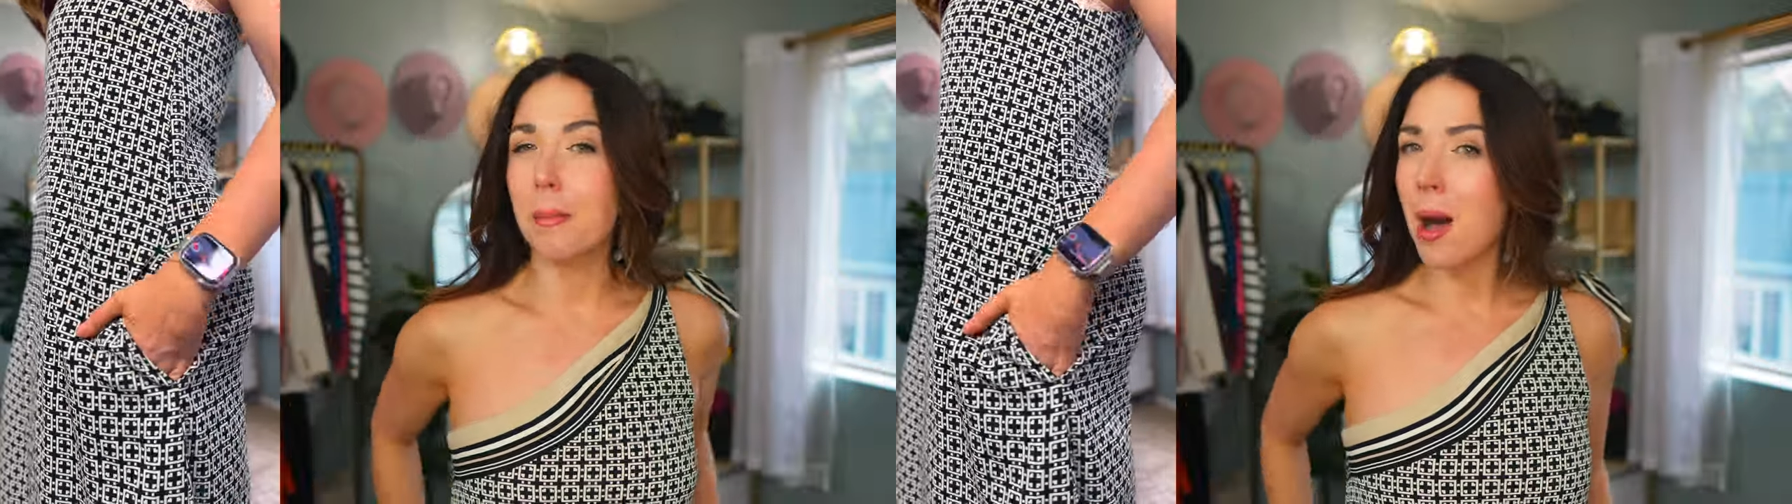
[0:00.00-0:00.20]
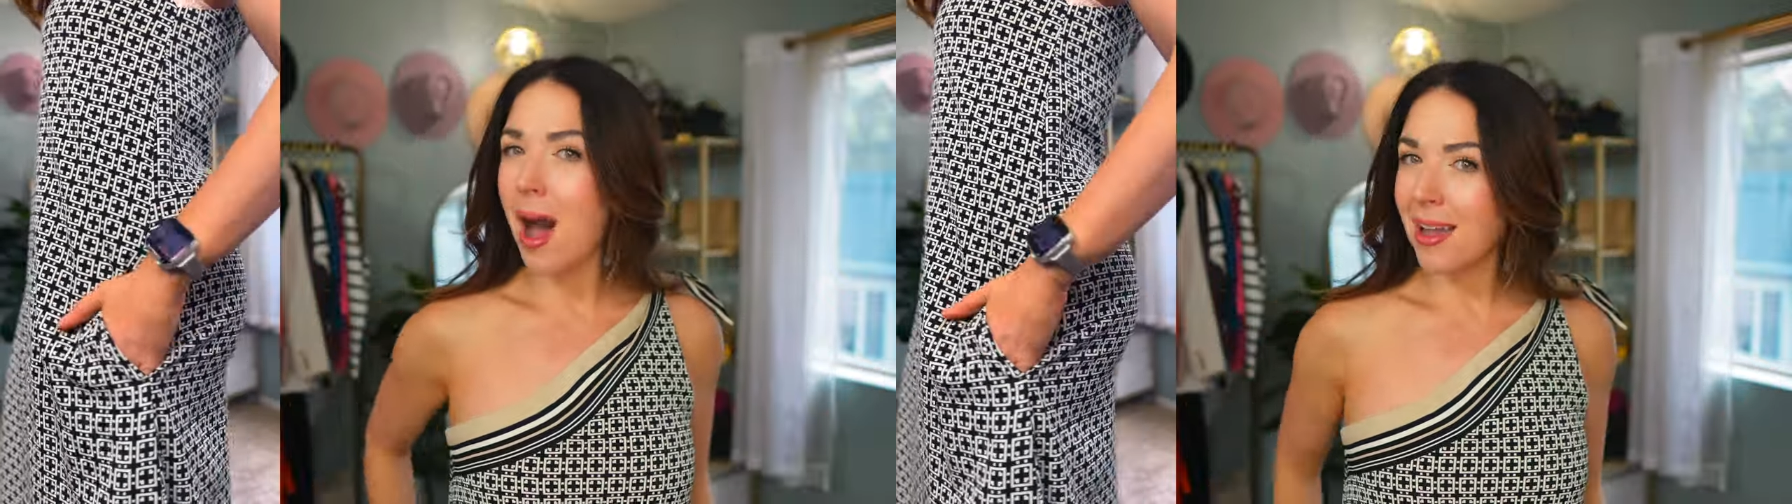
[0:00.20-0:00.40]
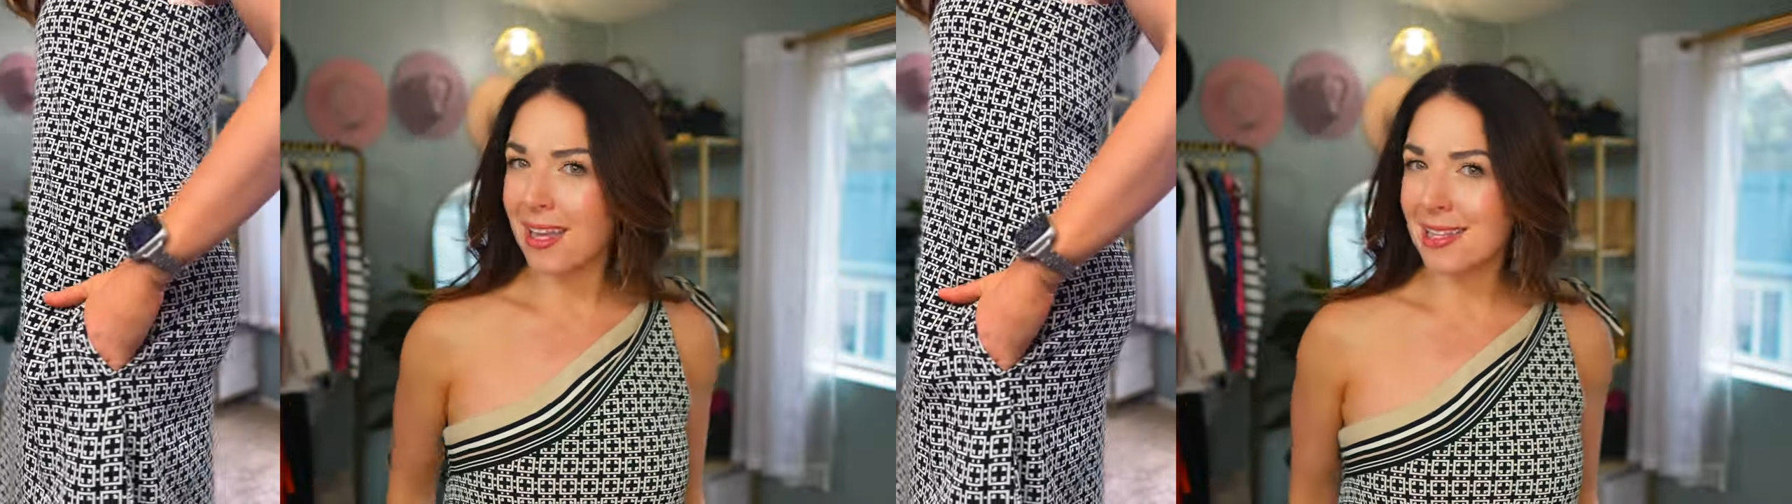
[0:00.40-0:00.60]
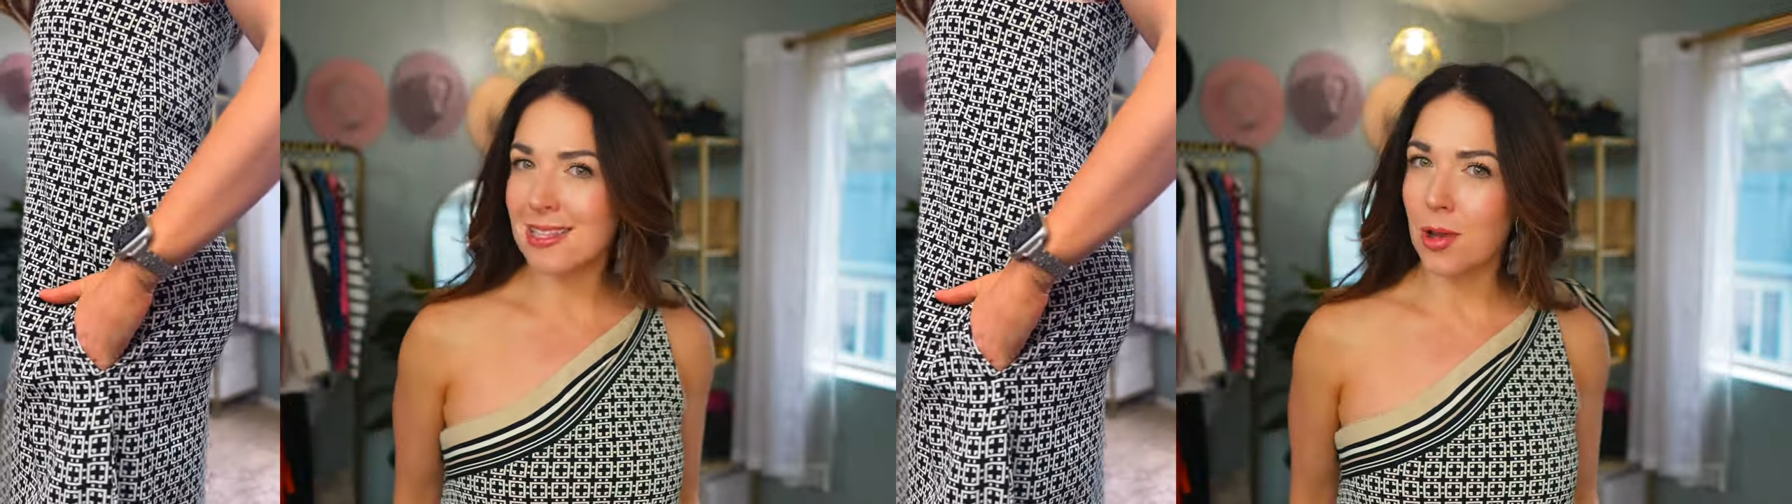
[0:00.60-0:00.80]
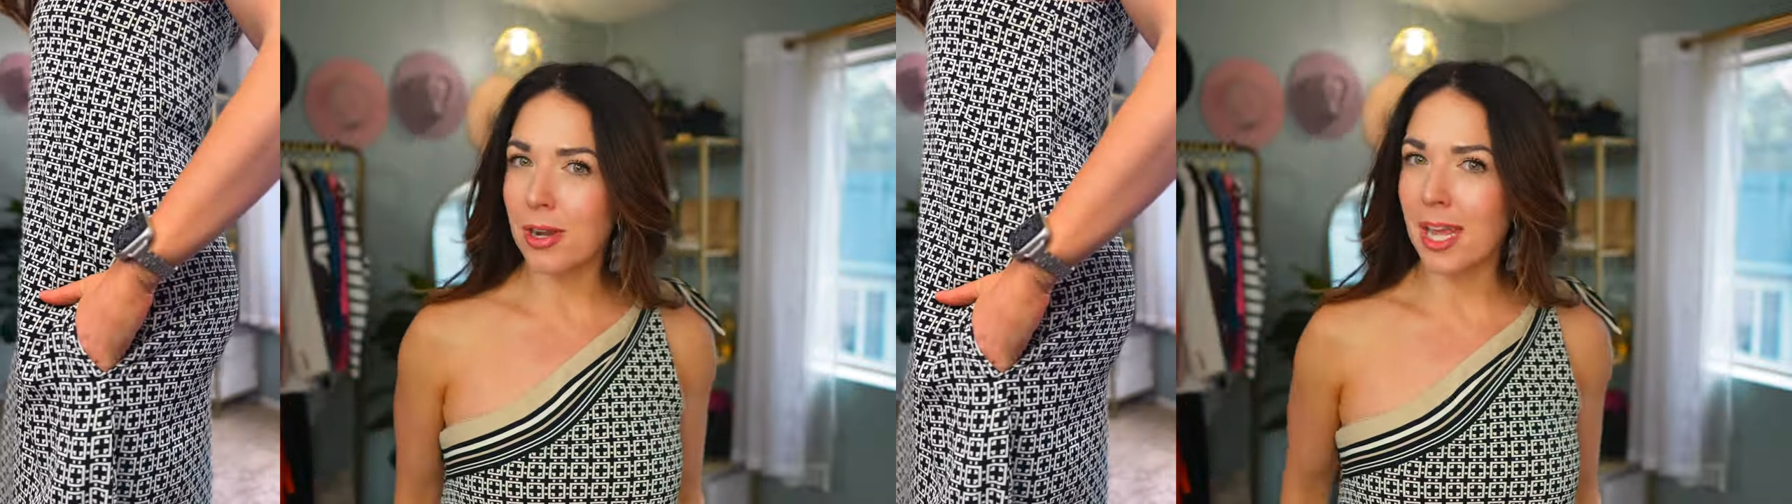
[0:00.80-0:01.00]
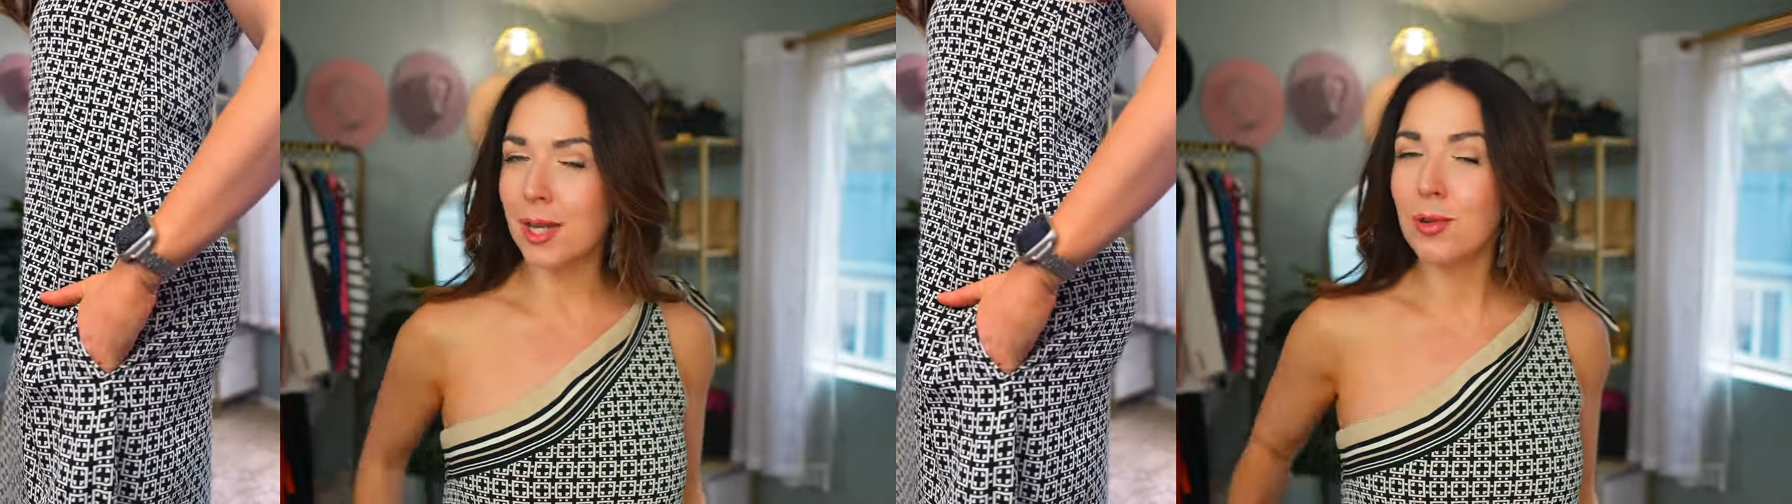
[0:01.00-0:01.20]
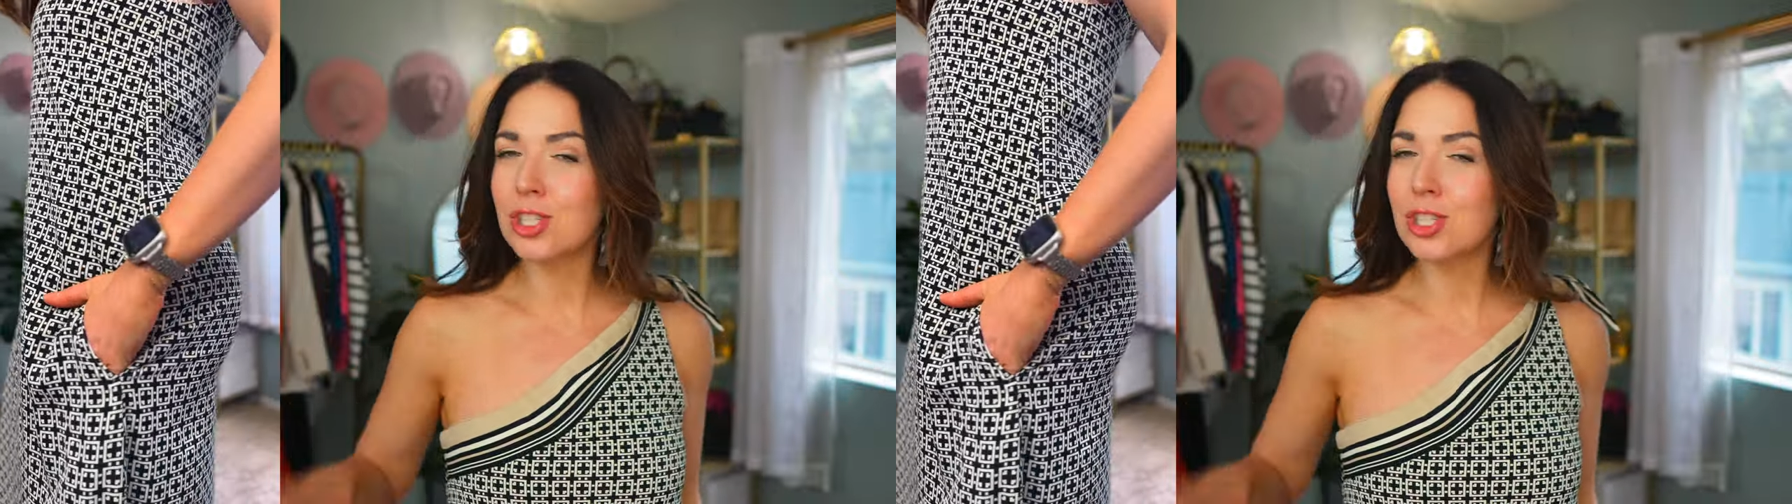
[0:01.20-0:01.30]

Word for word: pockets sewn in,